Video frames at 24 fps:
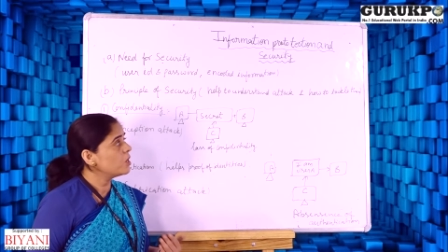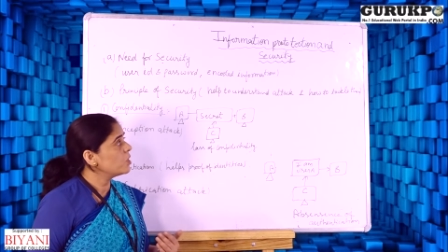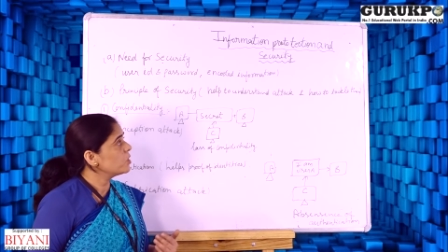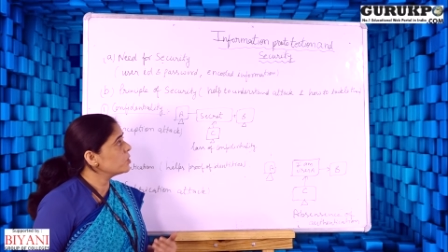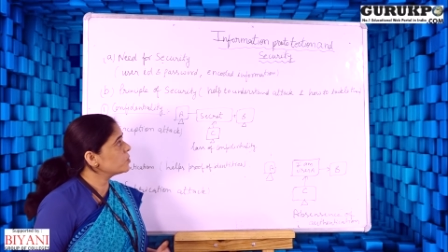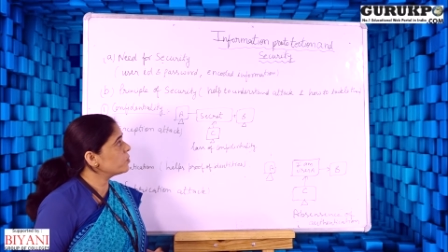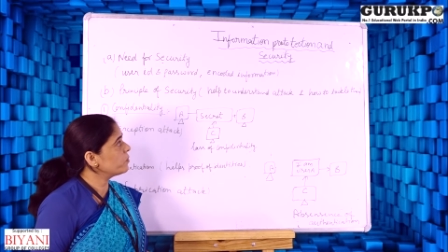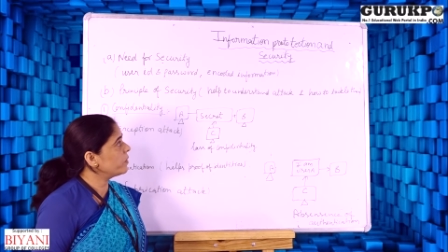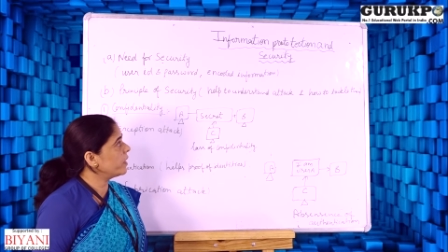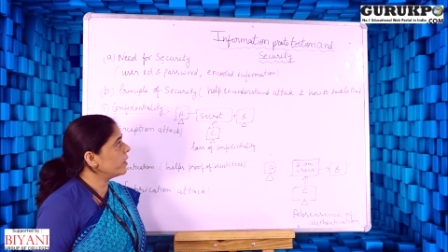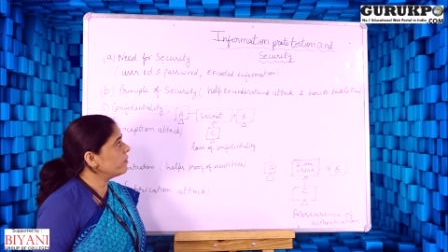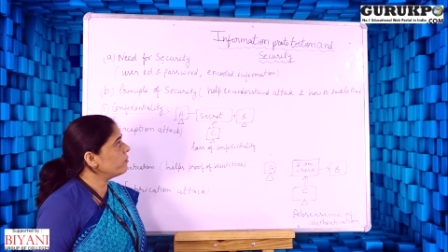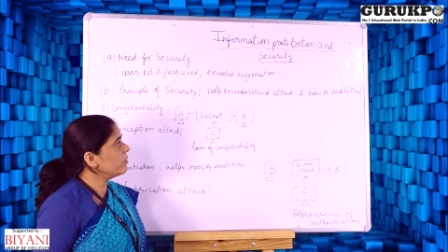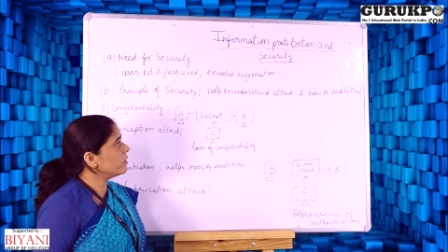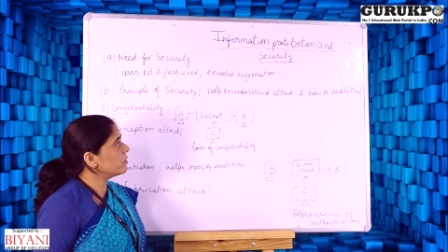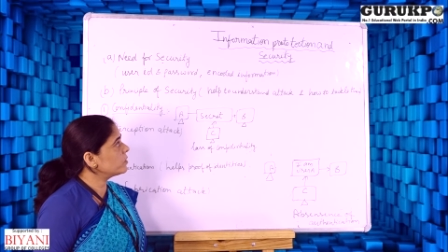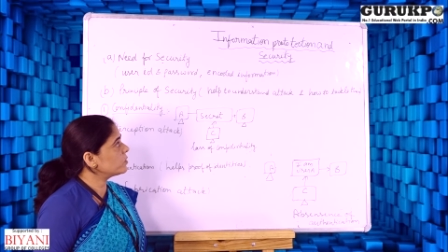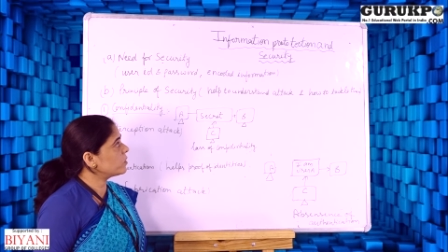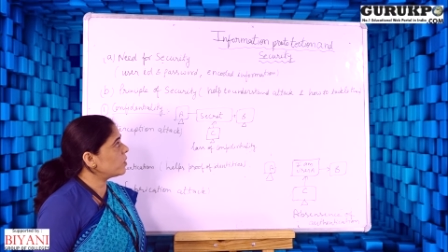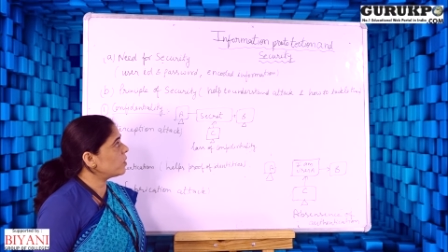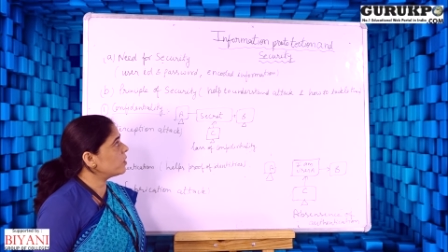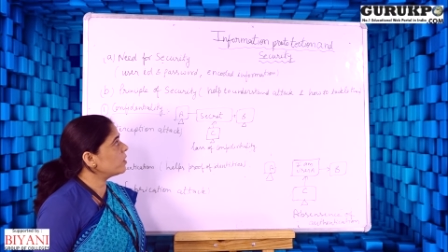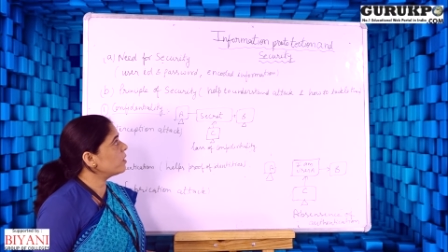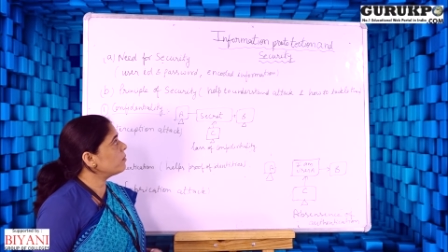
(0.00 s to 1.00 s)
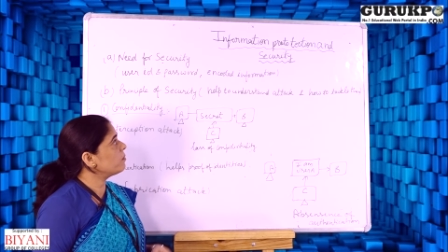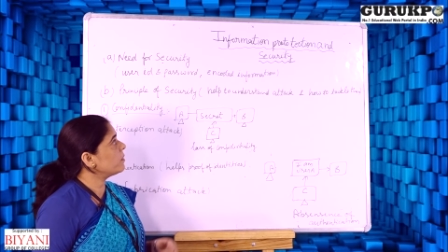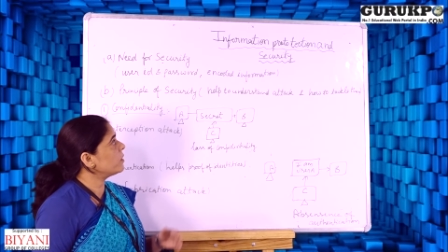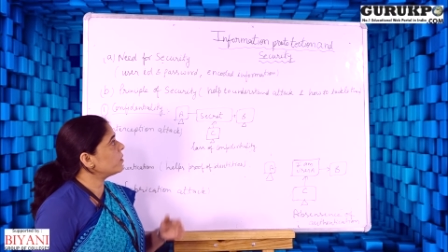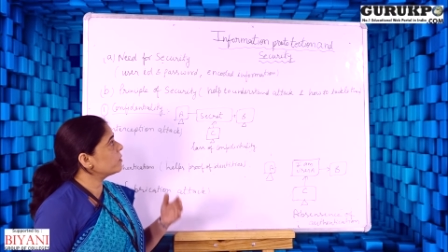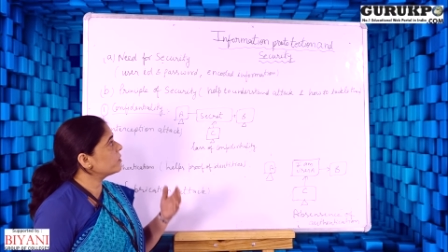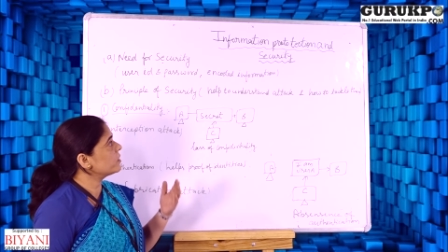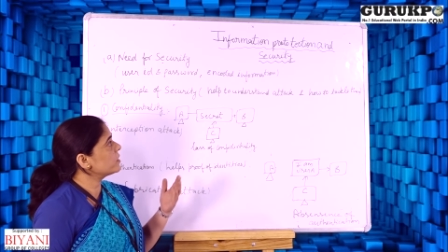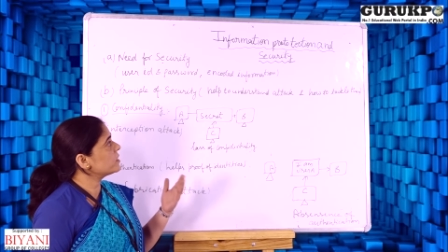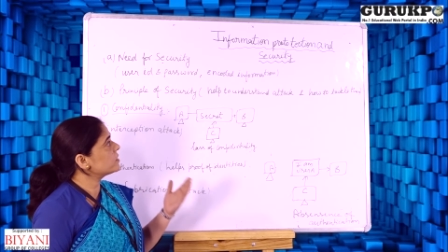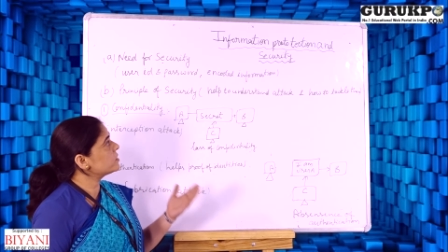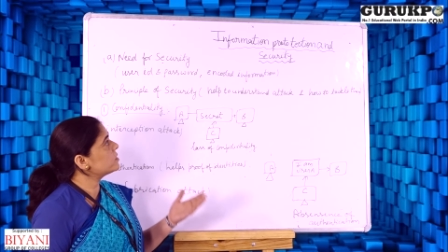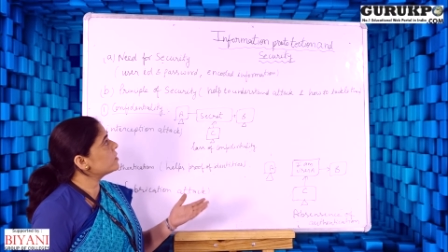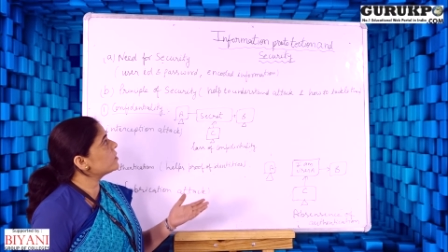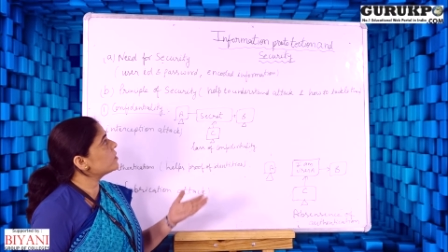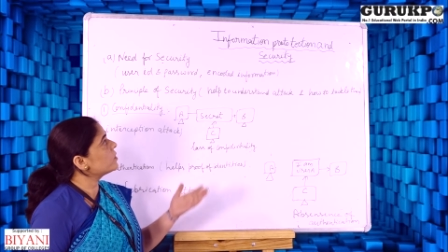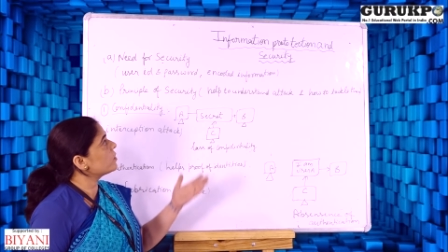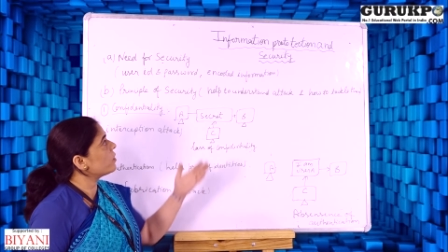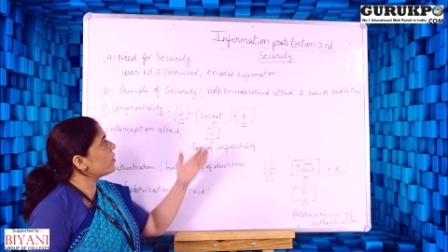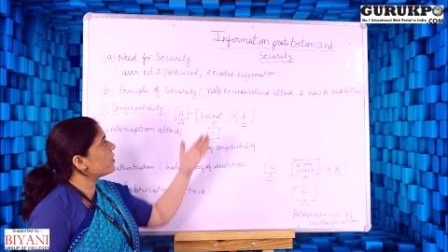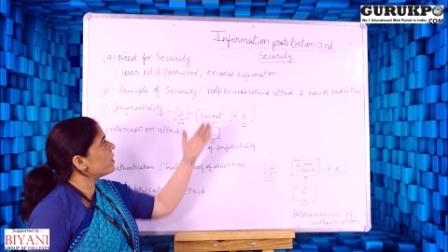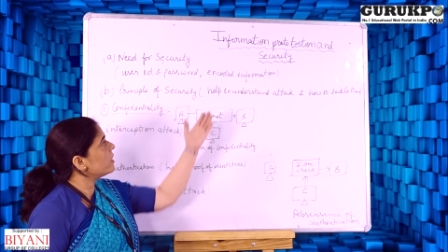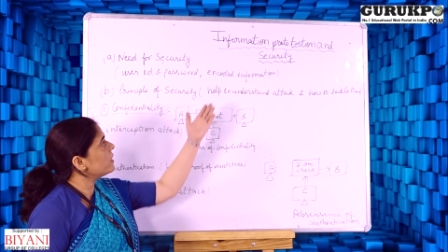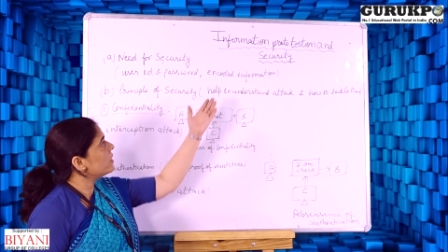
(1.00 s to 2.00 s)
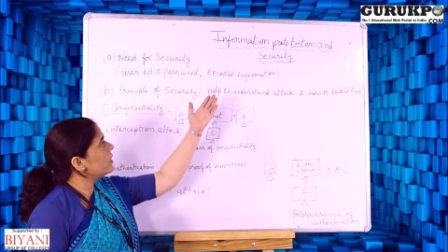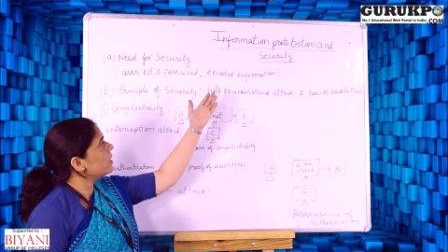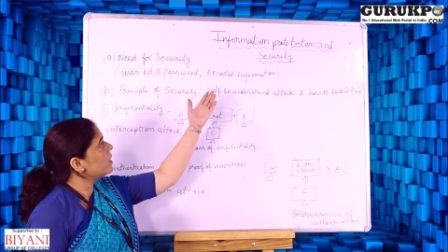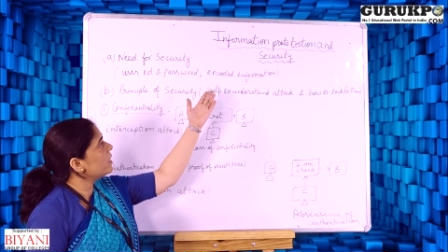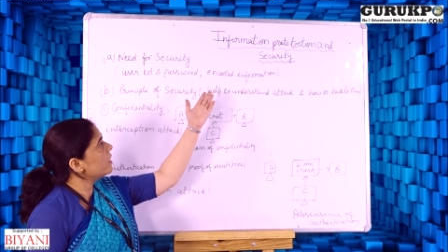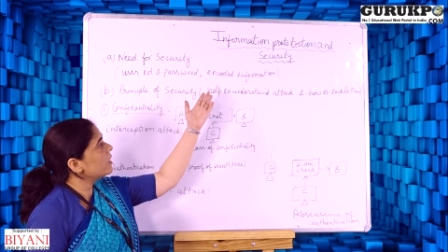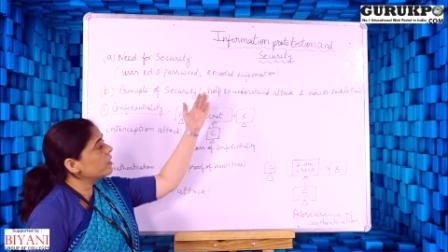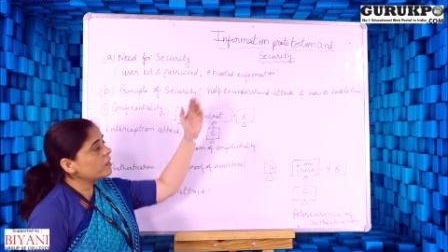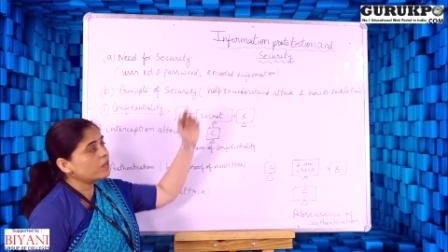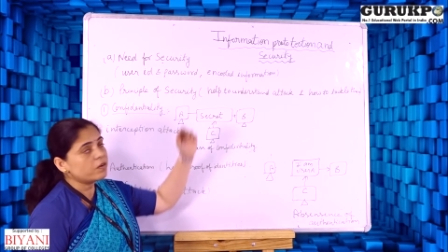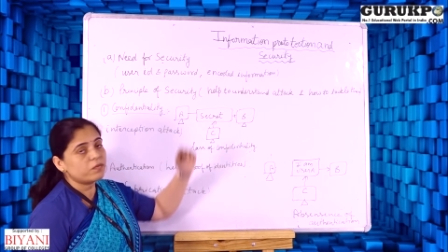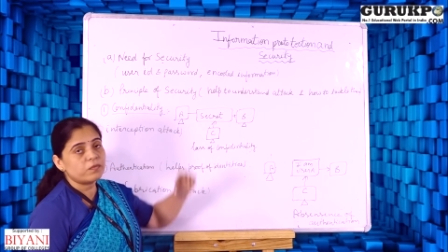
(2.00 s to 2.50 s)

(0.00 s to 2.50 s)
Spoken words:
So when we talk about the security in the